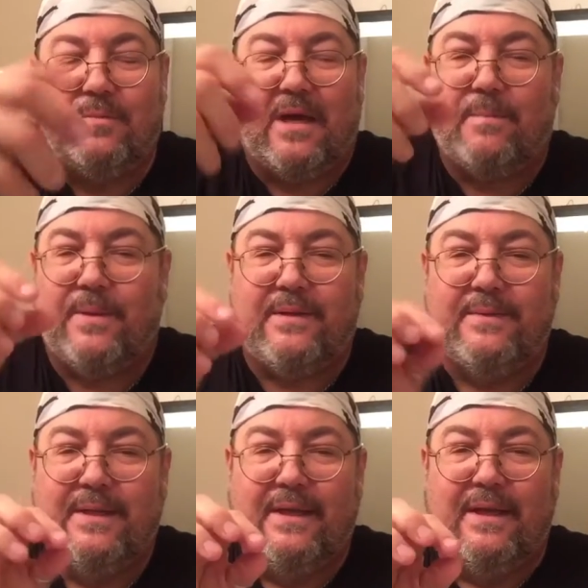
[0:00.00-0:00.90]
them up,
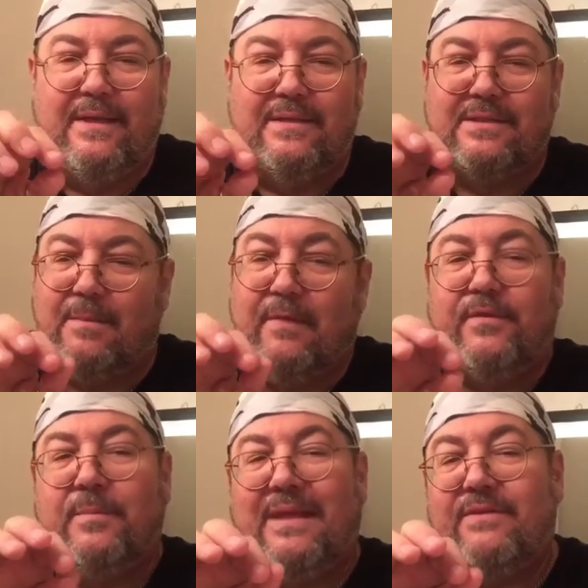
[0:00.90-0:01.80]
and some of
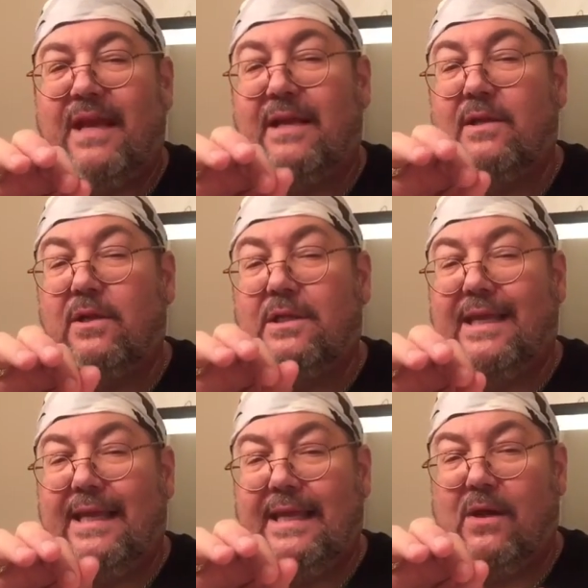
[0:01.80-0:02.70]
them even had a little
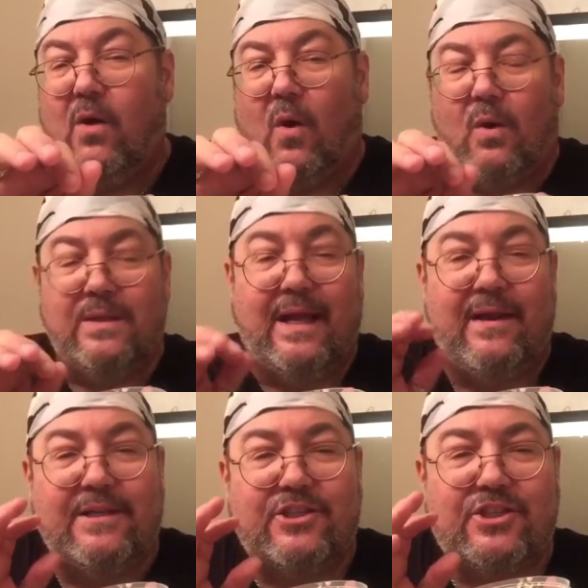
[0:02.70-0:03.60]
keyhole, and
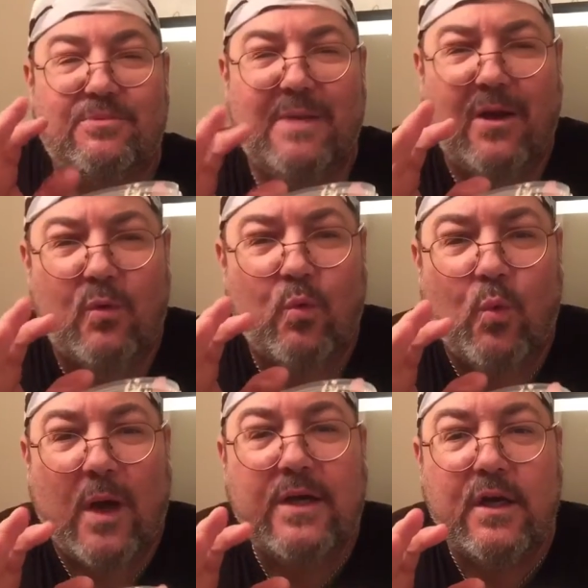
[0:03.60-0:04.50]
it smelled
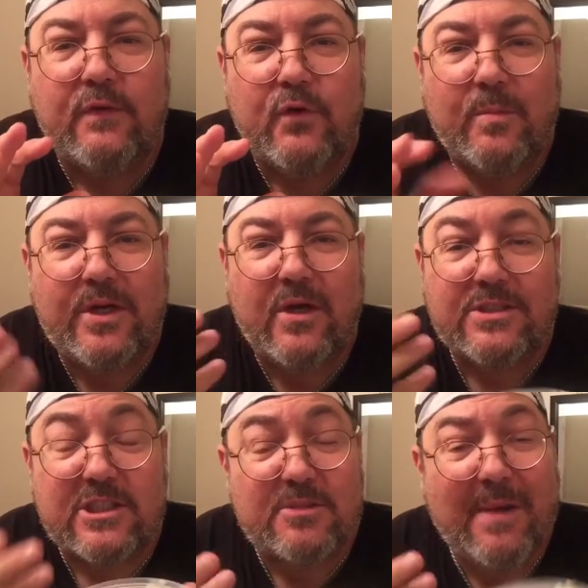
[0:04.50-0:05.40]
wonderful because
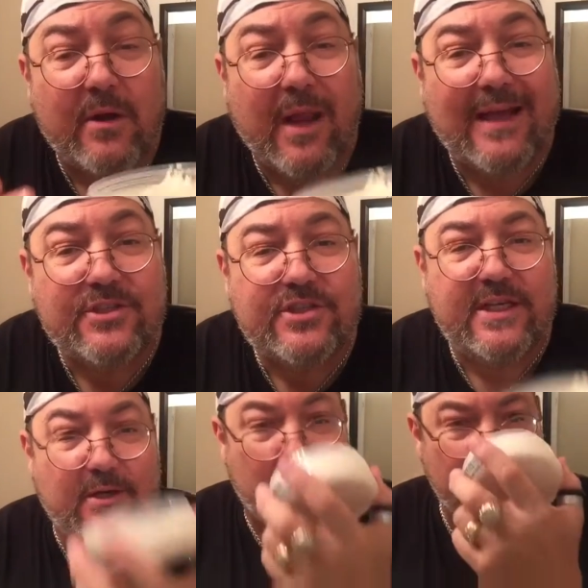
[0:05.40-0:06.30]
it smelled like
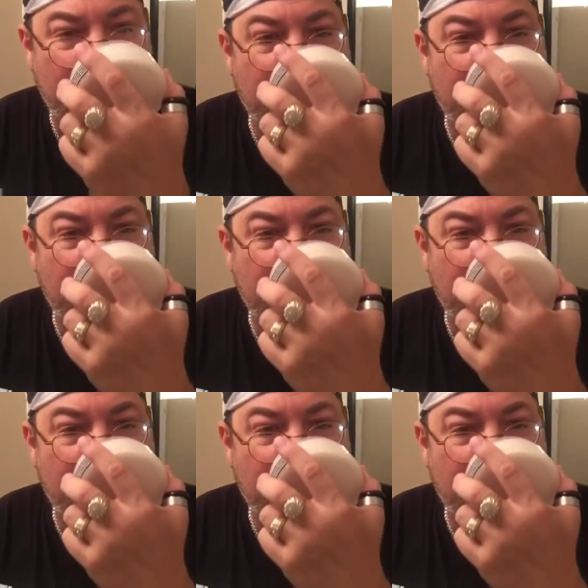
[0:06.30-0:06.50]
cedar.